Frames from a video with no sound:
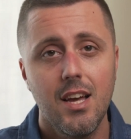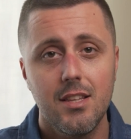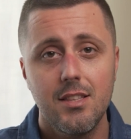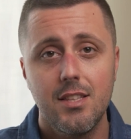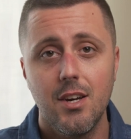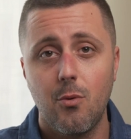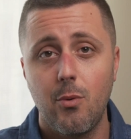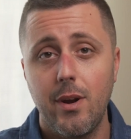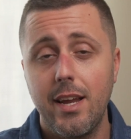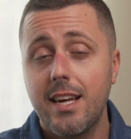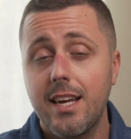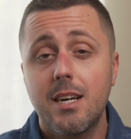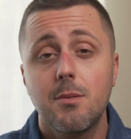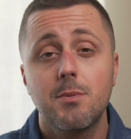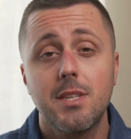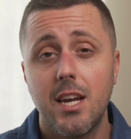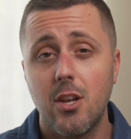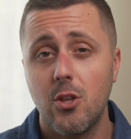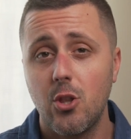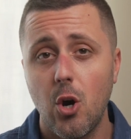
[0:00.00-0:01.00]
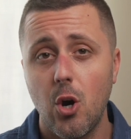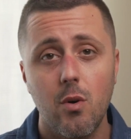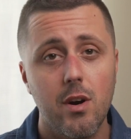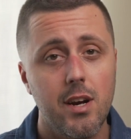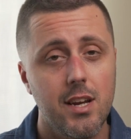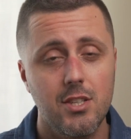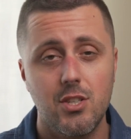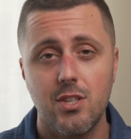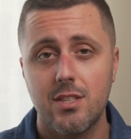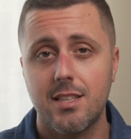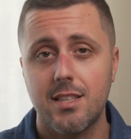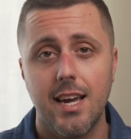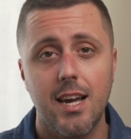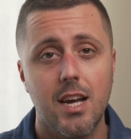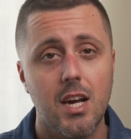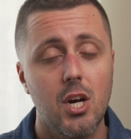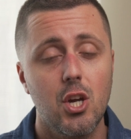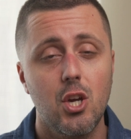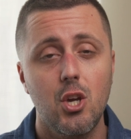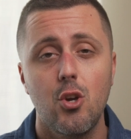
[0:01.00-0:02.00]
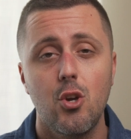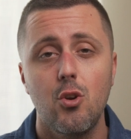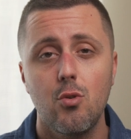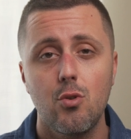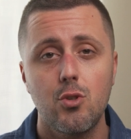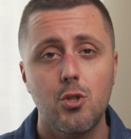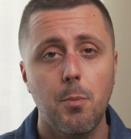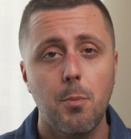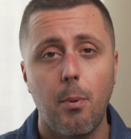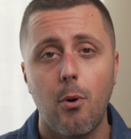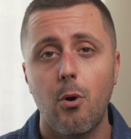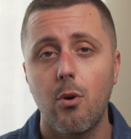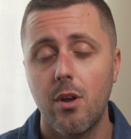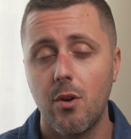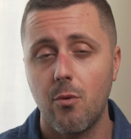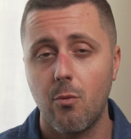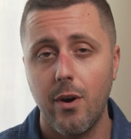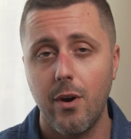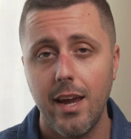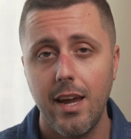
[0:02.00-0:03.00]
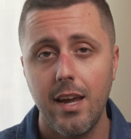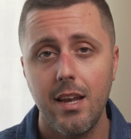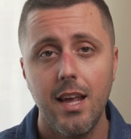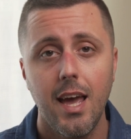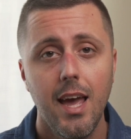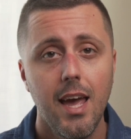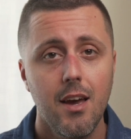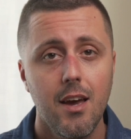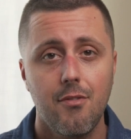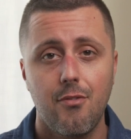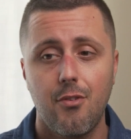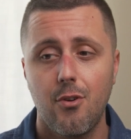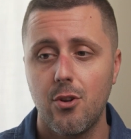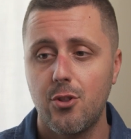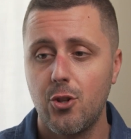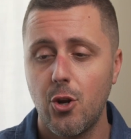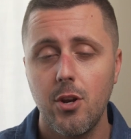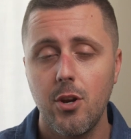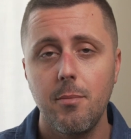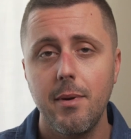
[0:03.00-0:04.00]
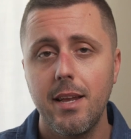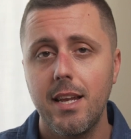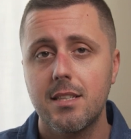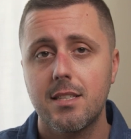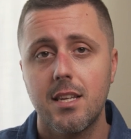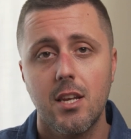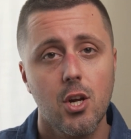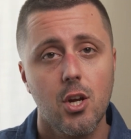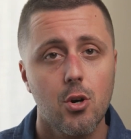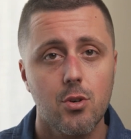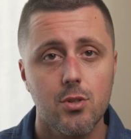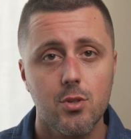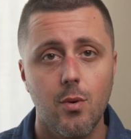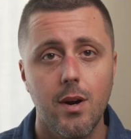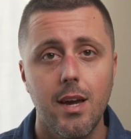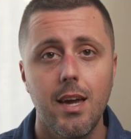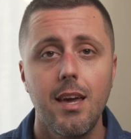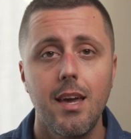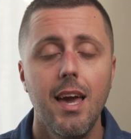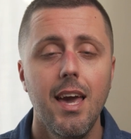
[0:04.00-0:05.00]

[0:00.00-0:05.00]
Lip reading: the rain comes out of nowhere and just like a huge pouring rain for 30 minutes and it goes away.